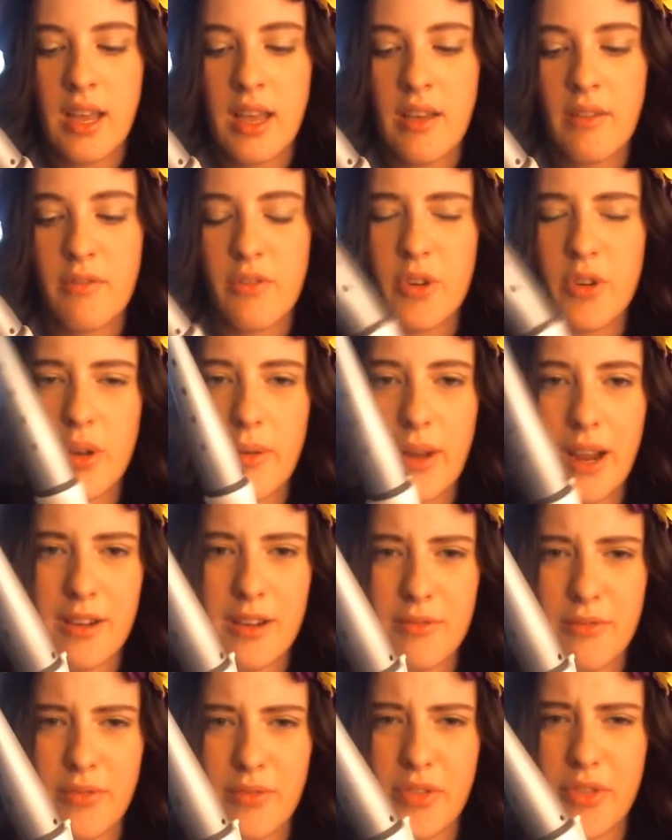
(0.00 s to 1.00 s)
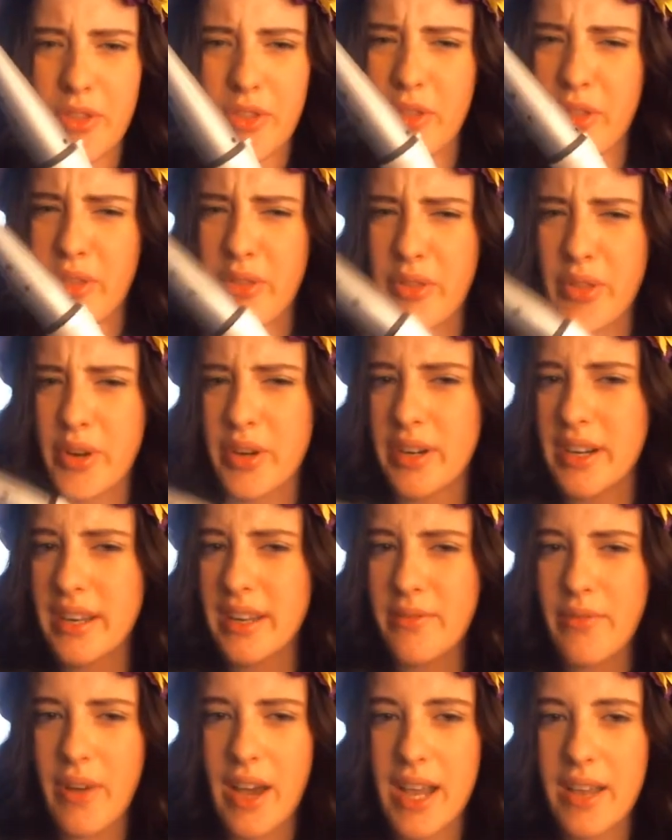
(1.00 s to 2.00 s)
for around
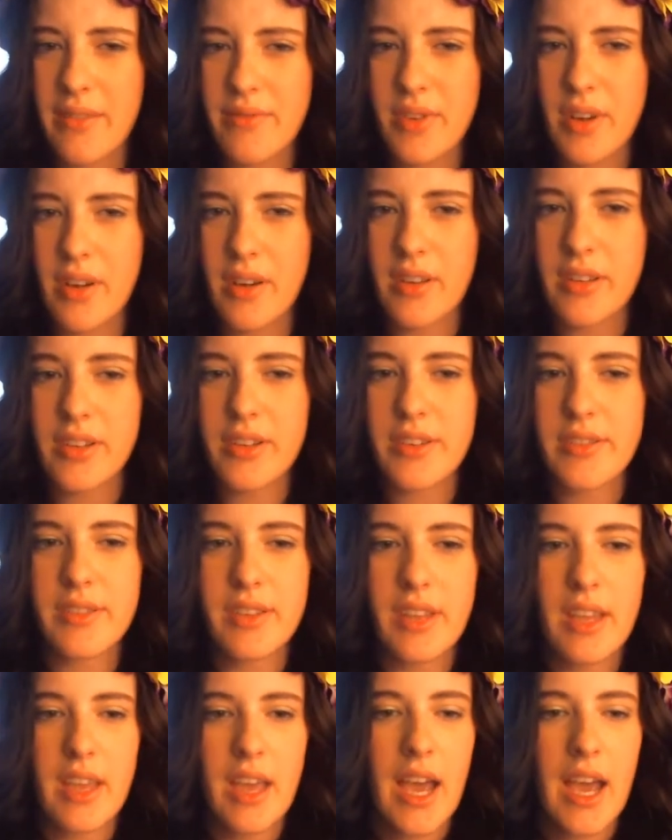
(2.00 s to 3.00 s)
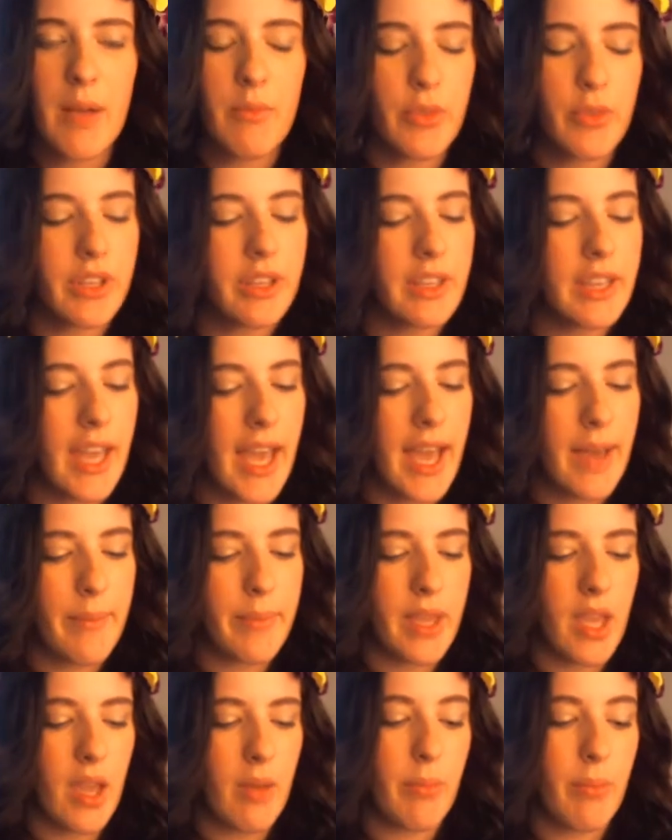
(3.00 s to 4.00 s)
$35. I'm really
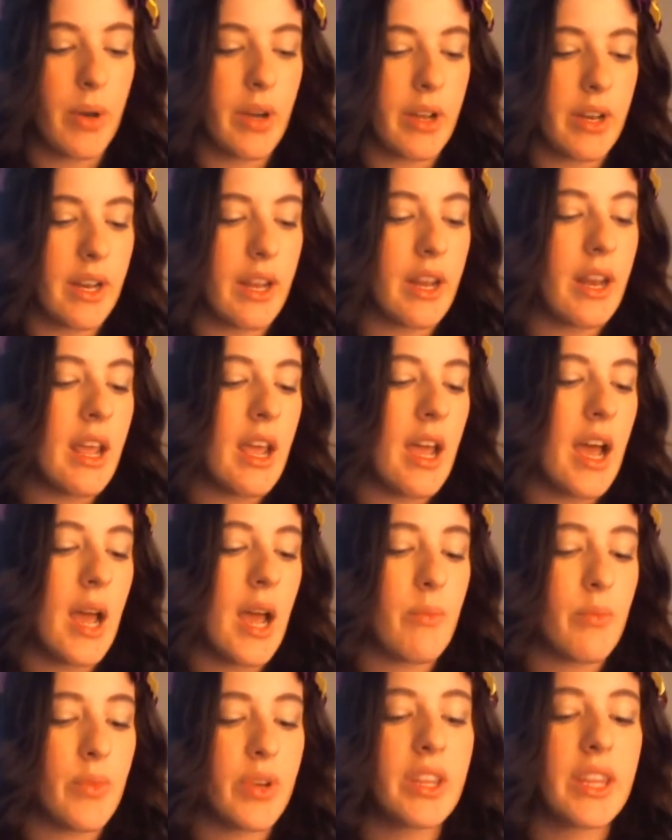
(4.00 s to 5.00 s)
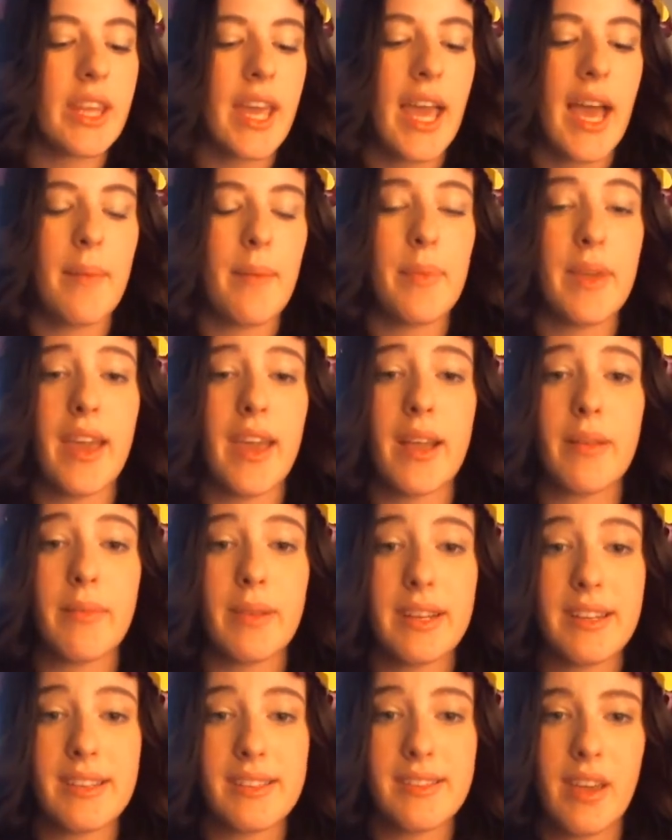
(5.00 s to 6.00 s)
happy I bought it. I'm really happy I
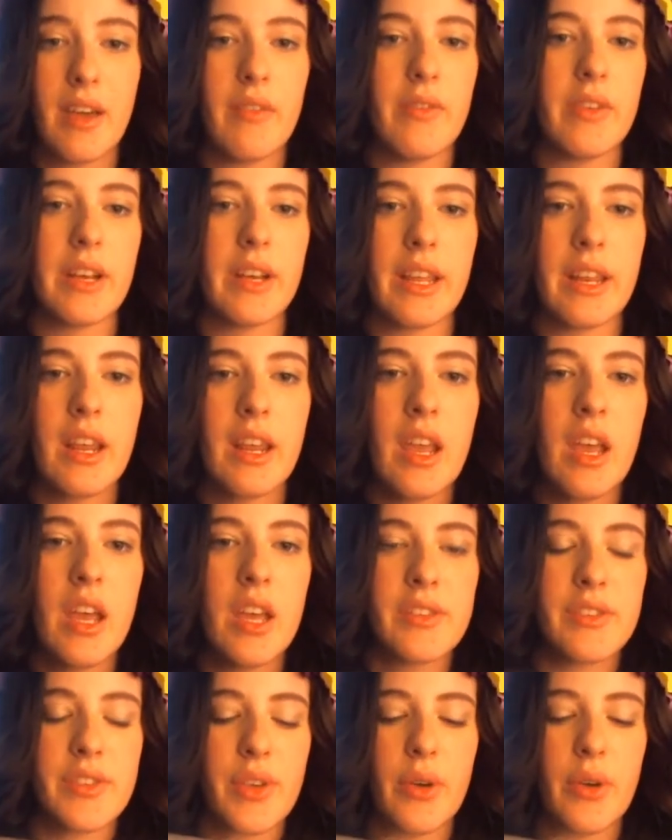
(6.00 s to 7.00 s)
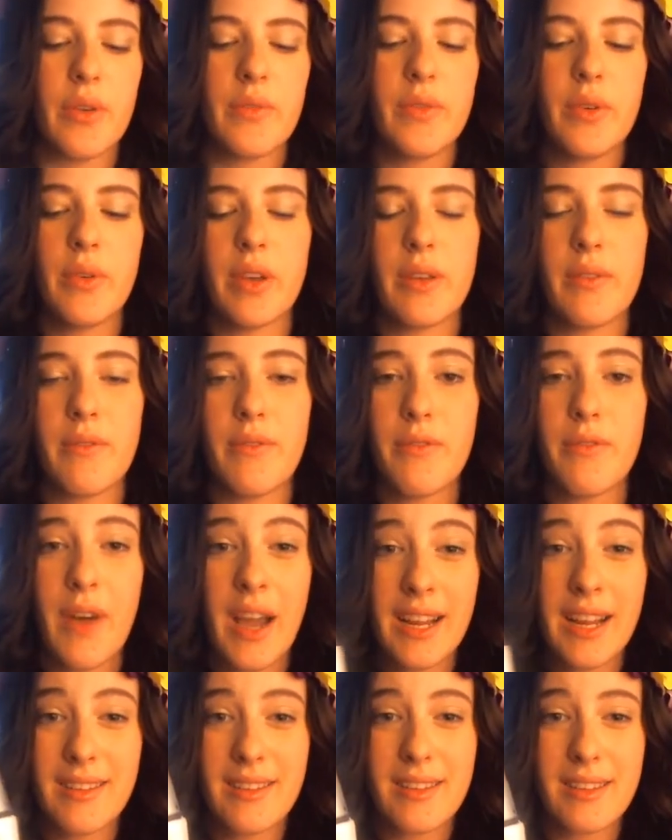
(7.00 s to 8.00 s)
rediscovered it. So if you can
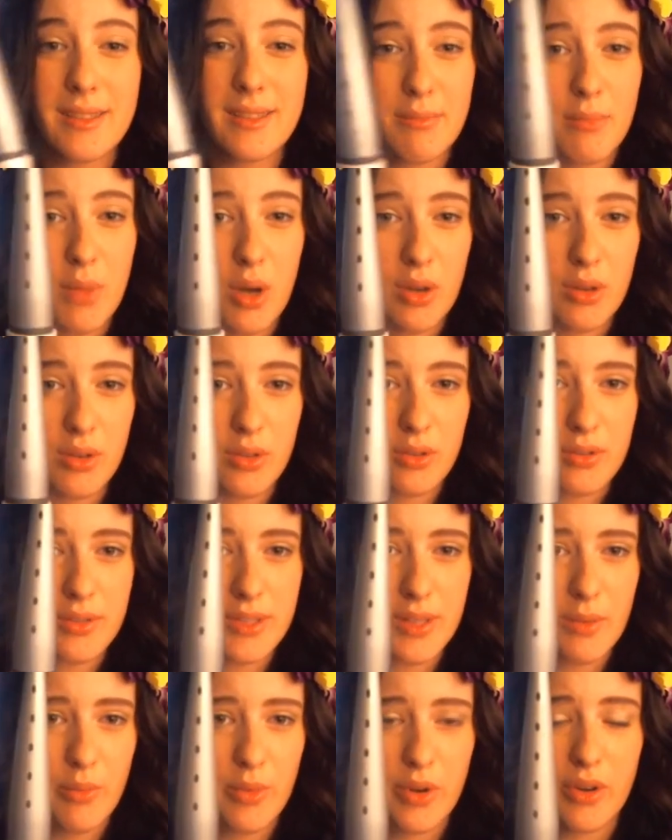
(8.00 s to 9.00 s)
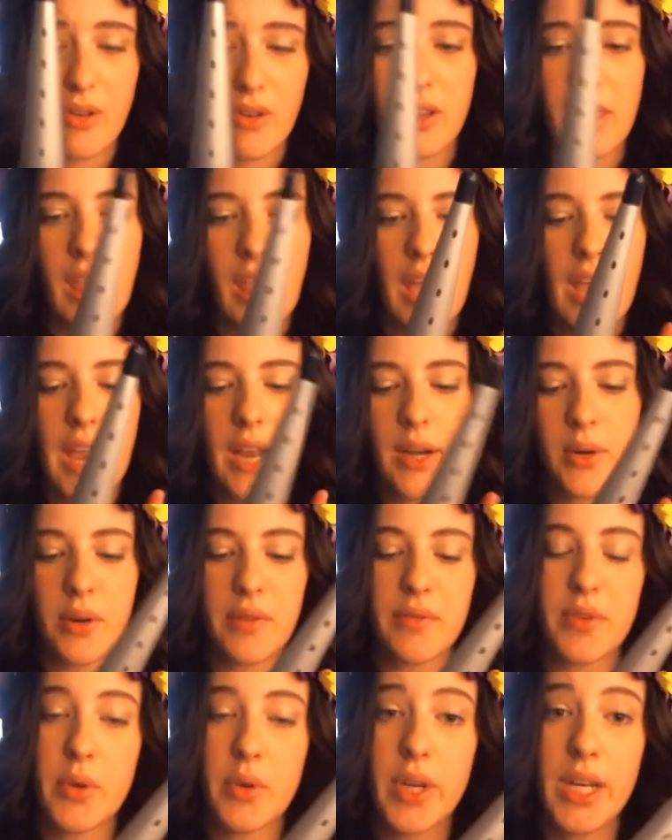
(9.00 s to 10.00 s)
find this model somewhere online, or
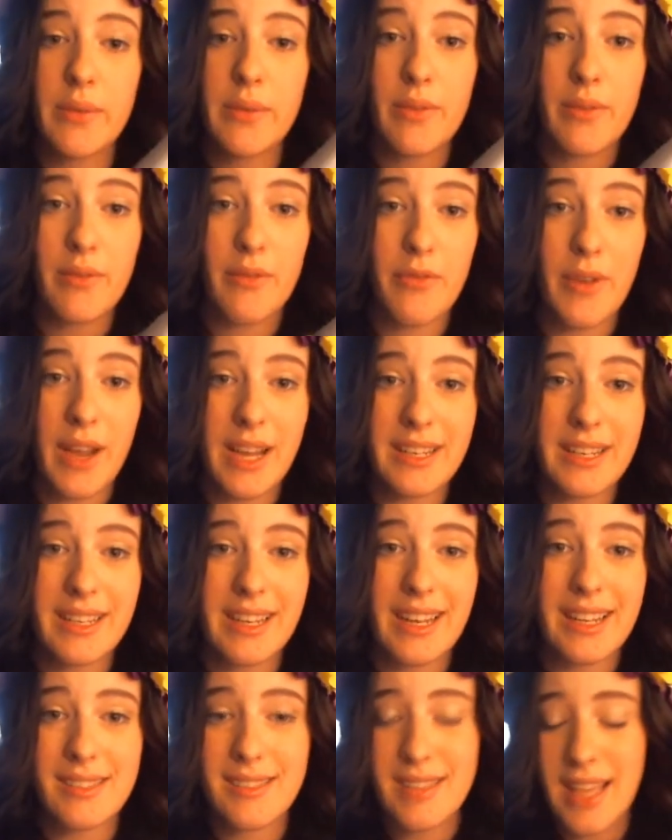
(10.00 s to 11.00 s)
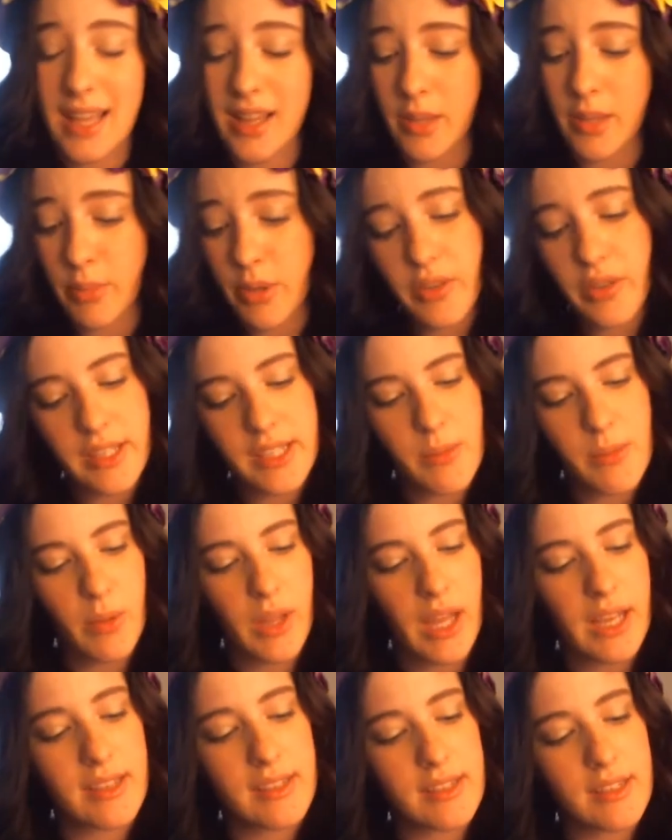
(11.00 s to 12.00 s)
if you can even find it at Sally Beauty
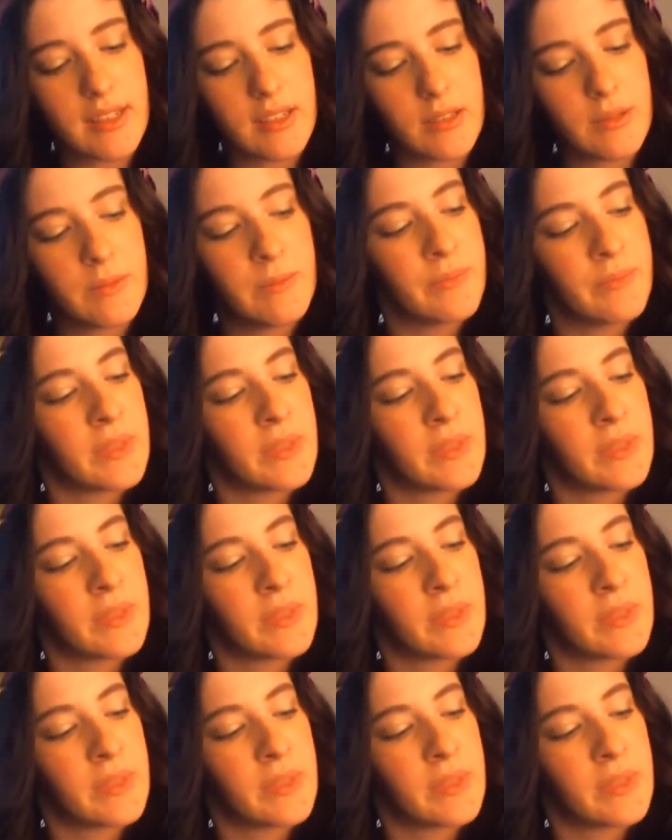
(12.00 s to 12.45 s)
Supply still,